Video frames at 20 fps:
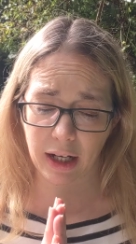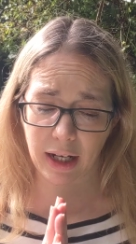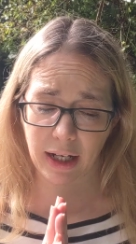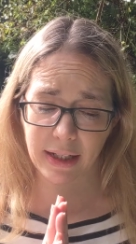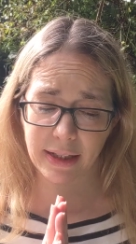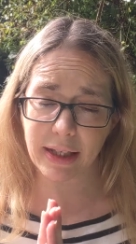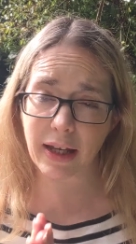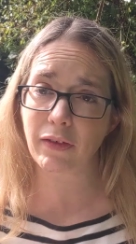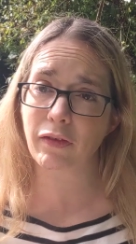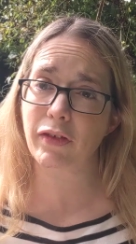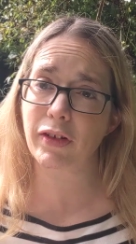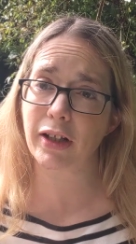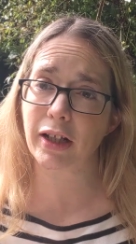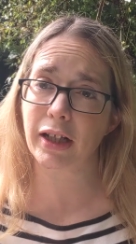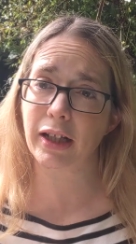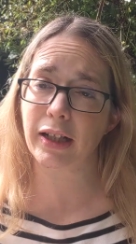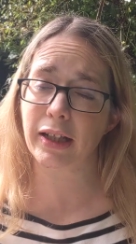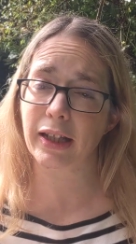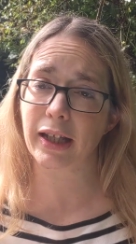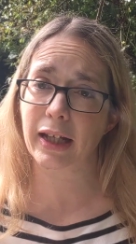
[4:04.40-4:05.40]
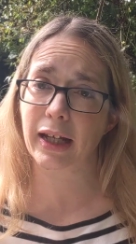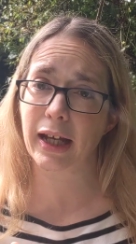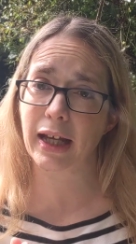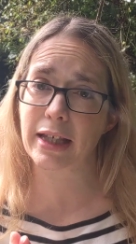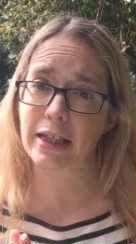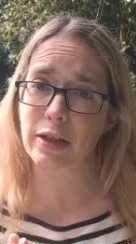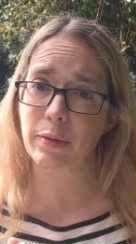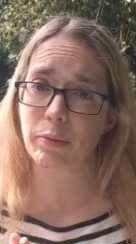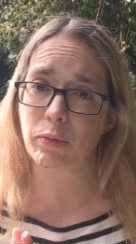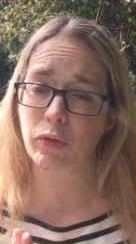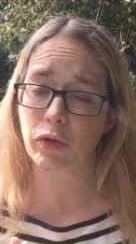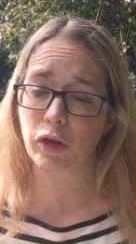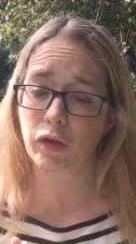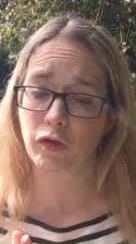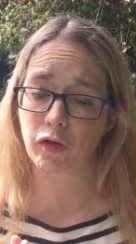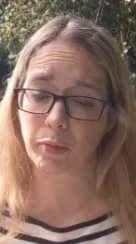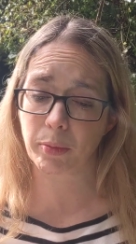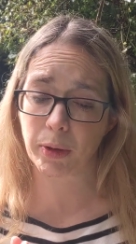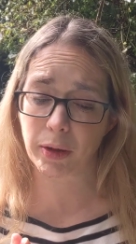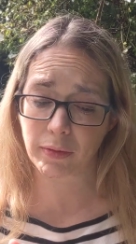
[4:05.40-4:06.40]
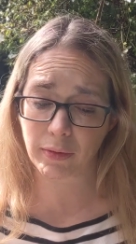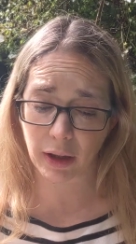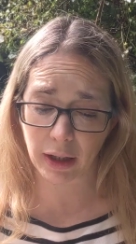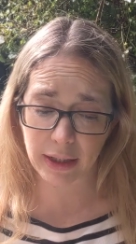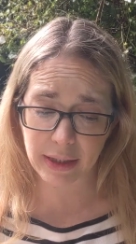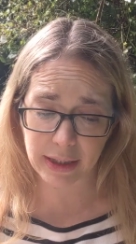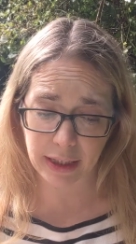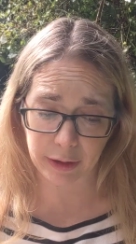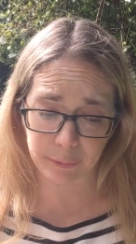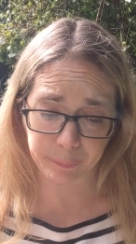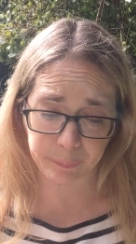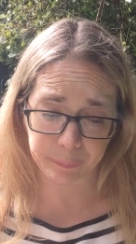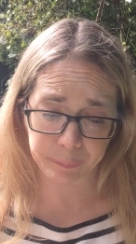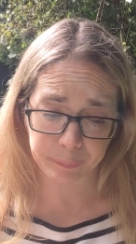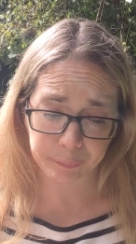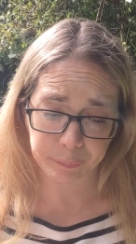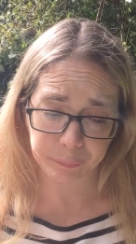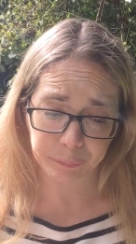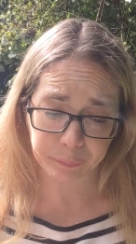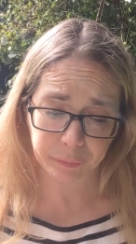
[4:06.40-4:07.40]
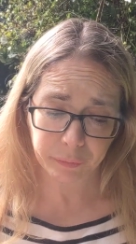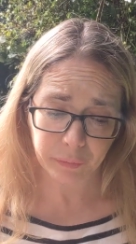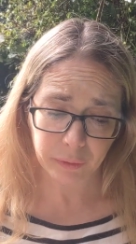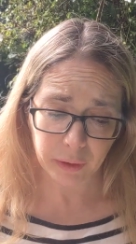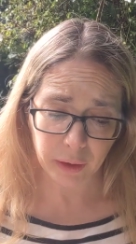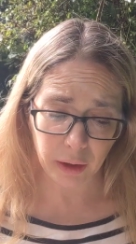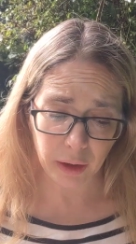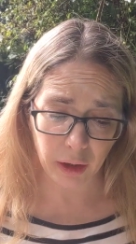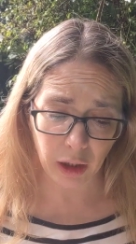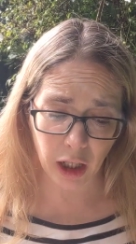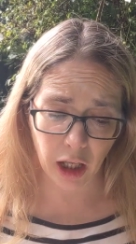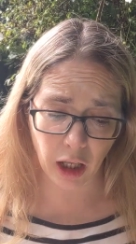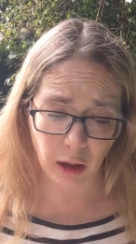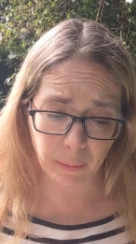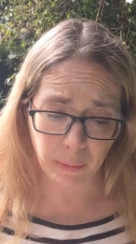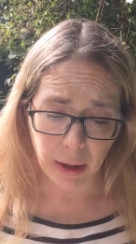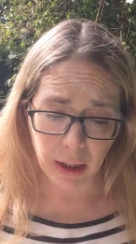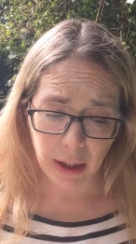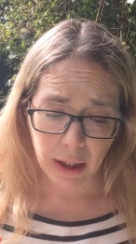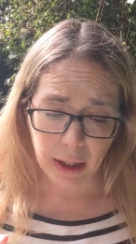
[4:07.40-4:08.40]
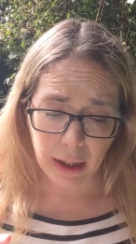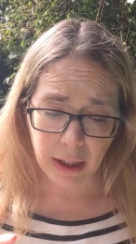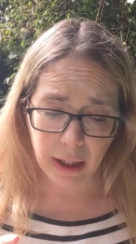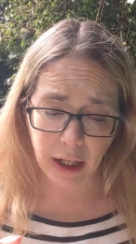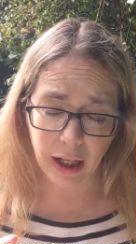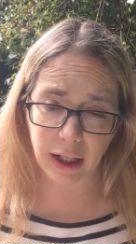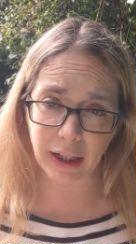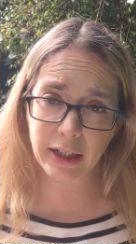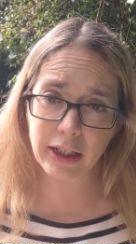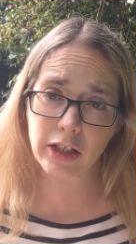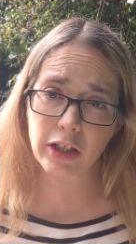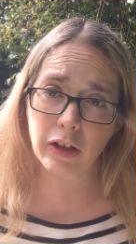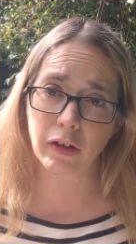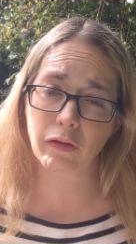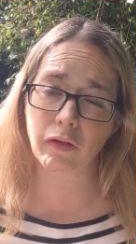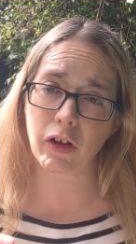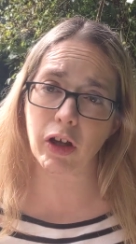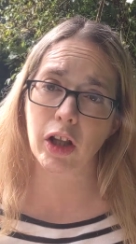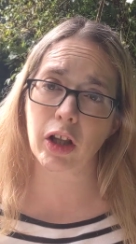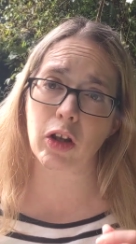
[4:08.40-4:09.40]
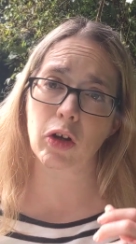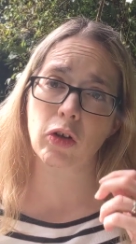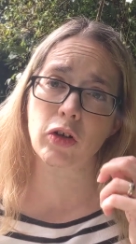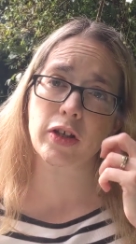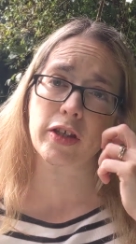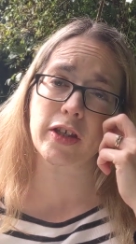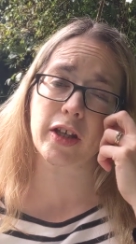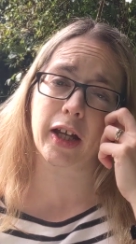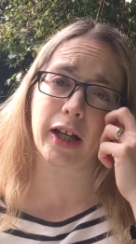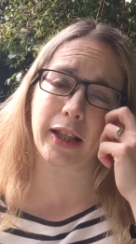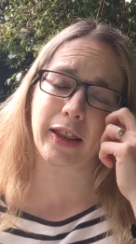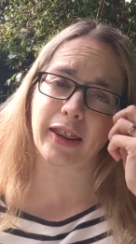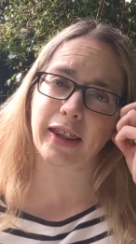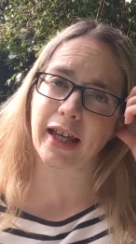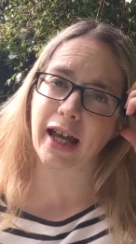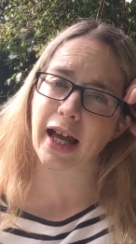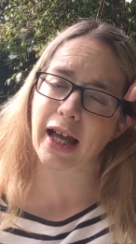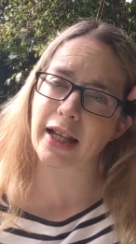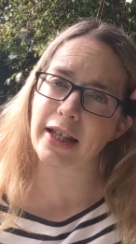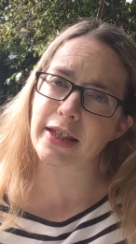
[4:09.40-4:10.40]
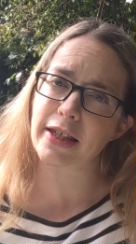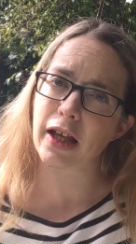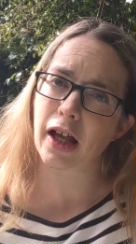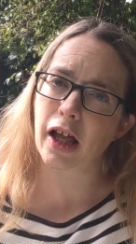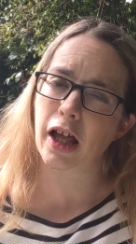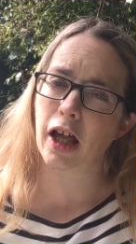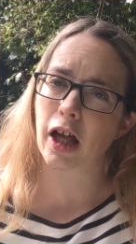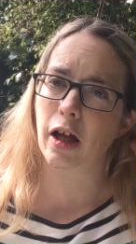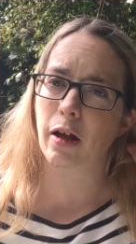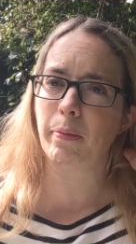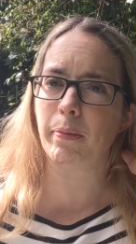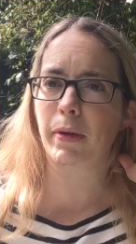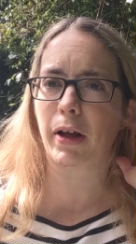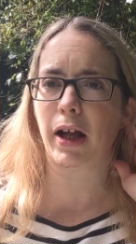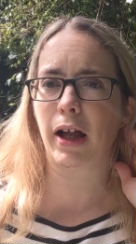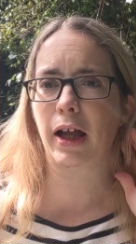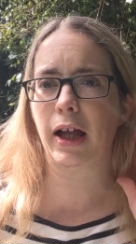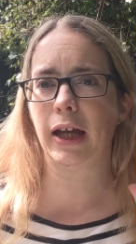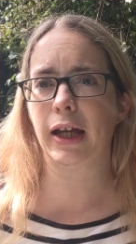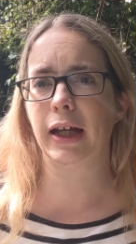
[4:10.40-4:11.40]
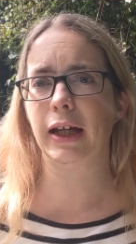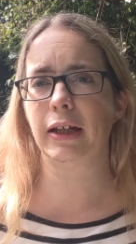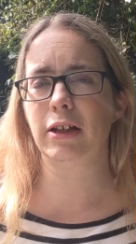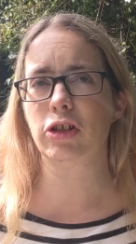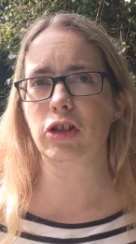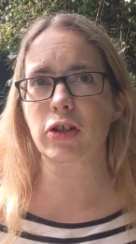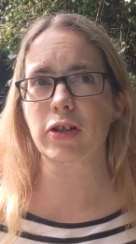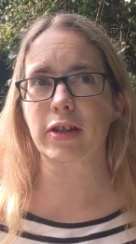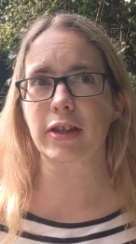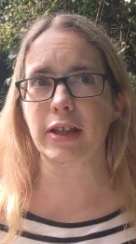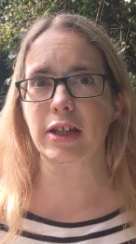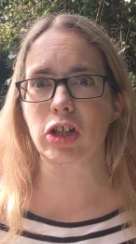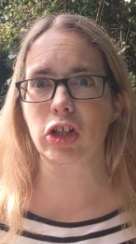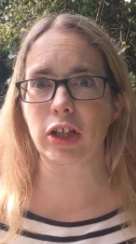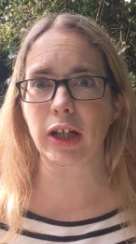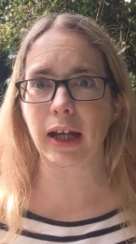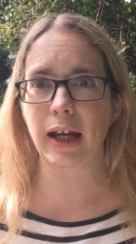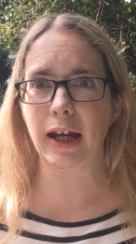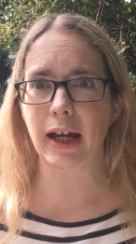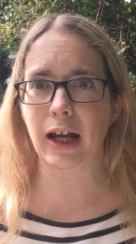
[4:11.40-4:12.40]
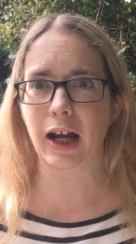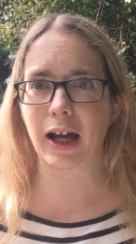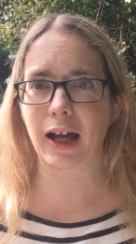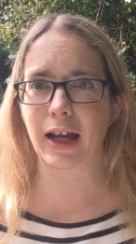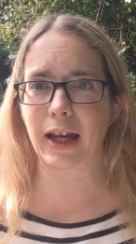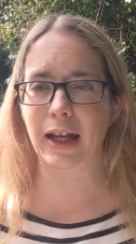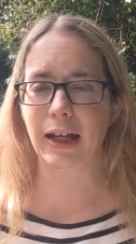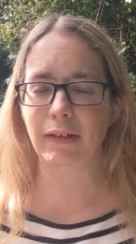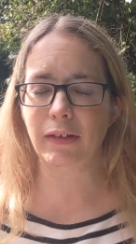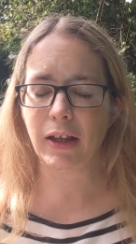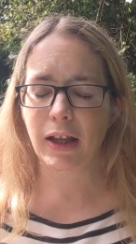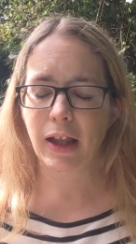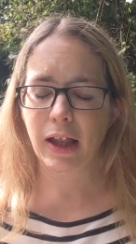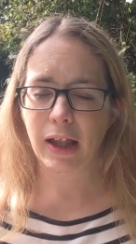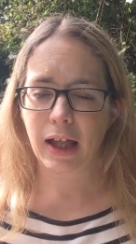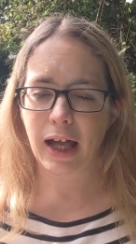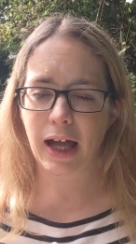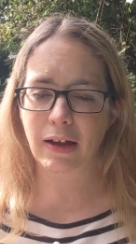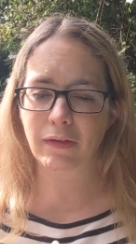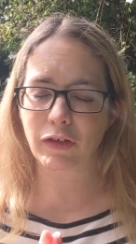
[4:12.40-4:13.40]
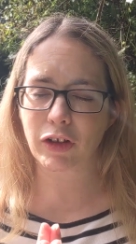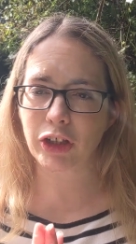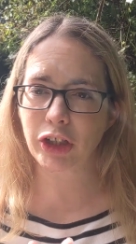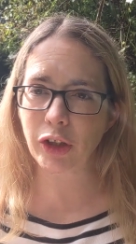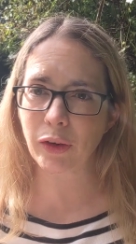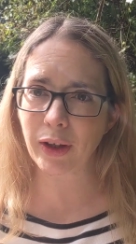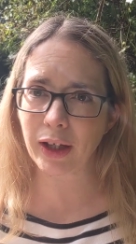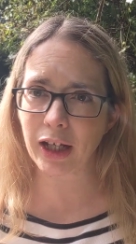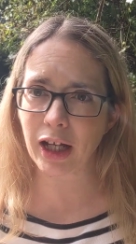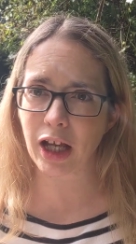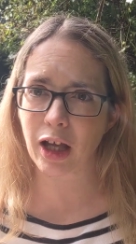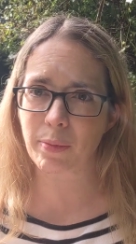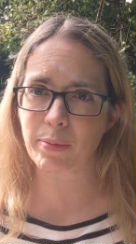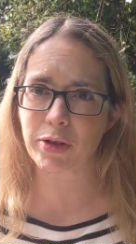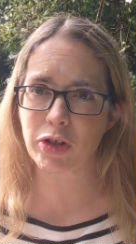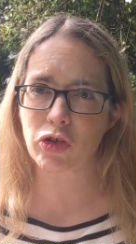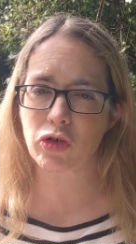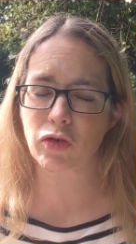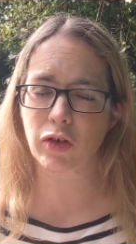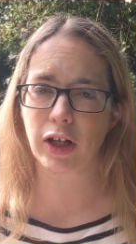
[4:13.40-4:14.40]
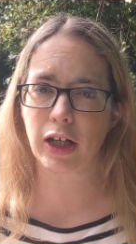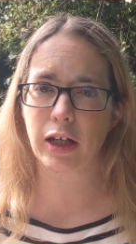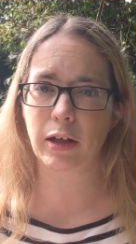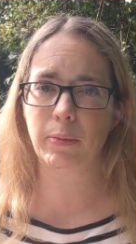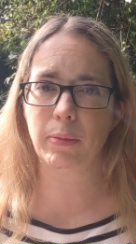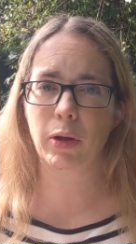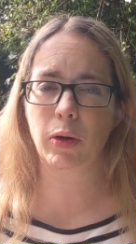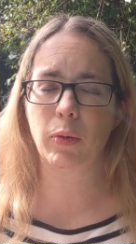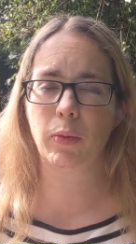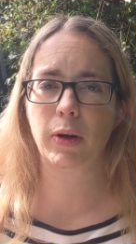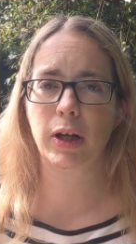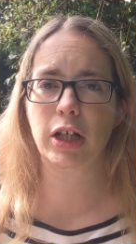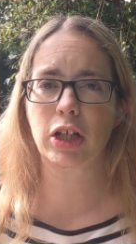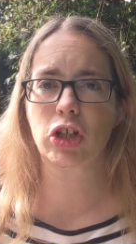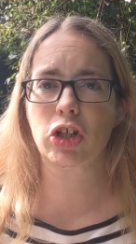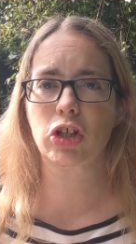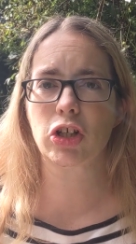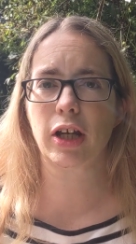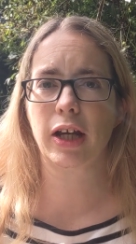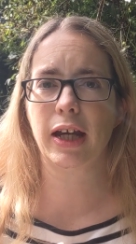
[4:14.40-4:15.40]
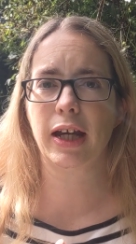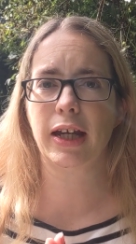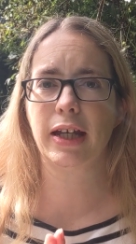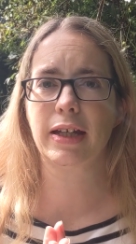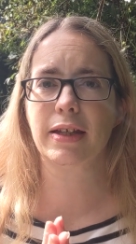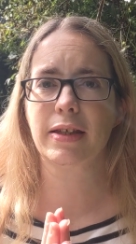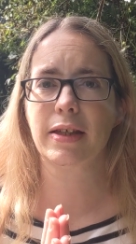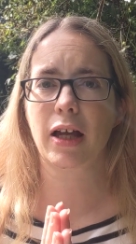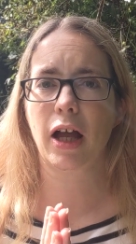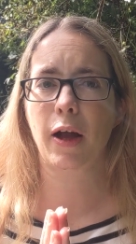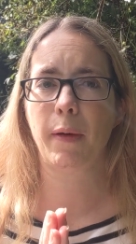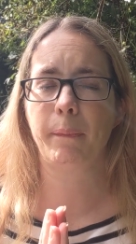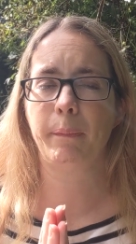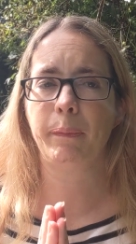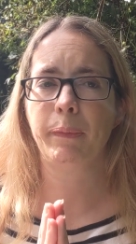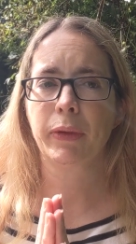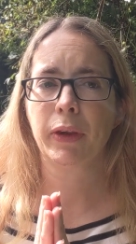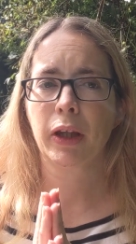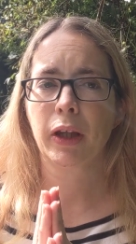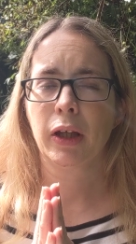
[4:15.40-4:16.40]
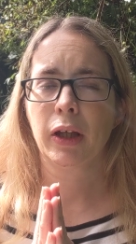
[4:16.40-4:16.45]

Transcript: and I definitely think has improved my writing. Um, kind of alongside that, um, I just this year I have a new income stream, which is um,